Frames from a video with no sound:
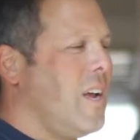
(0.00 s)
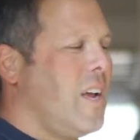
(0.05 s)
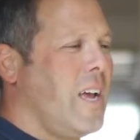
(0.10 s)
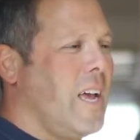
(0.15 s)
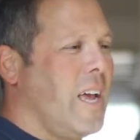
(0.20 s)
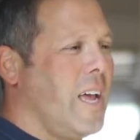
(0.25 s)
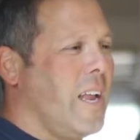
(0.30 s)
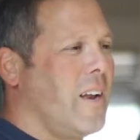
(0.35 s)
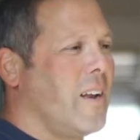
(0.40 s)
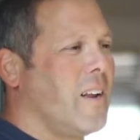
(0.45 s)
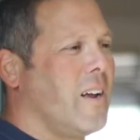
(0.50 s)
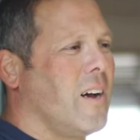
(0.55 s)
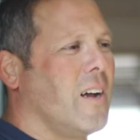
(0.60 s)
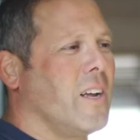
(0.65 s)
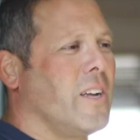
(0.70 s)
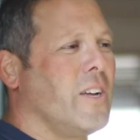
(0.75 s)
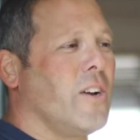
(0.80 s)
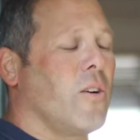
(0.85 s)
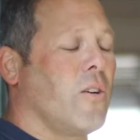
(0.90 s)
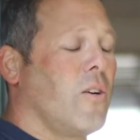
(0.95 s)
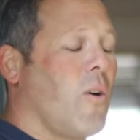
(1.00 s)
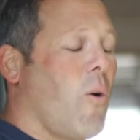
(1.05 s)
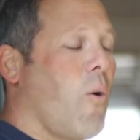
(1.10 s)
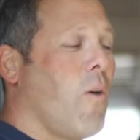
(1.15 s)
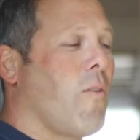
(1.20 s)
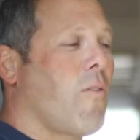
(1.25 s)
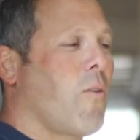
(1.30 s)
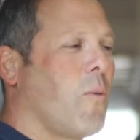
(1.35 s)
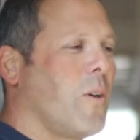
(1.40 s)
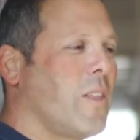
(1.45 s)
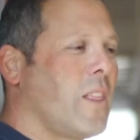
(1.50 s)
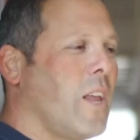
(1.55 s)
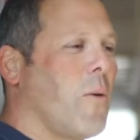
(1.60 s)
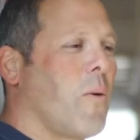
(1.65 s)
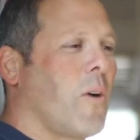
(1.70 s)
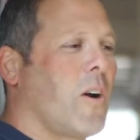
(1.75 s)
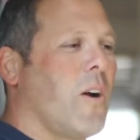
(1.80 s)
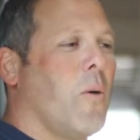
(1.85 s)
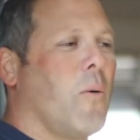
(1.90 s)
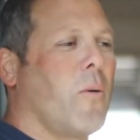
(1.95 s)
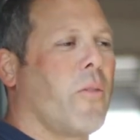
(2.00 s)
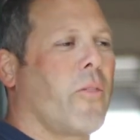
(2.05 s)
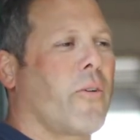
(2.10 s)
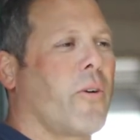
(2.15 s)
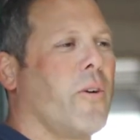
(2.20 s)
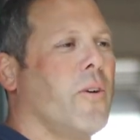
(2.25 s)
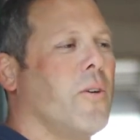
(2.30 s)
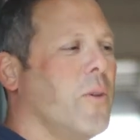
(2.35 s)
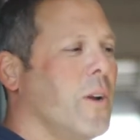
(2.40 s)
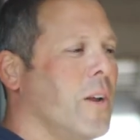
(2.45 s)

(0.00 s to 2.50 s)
and you know, go over what they were going through.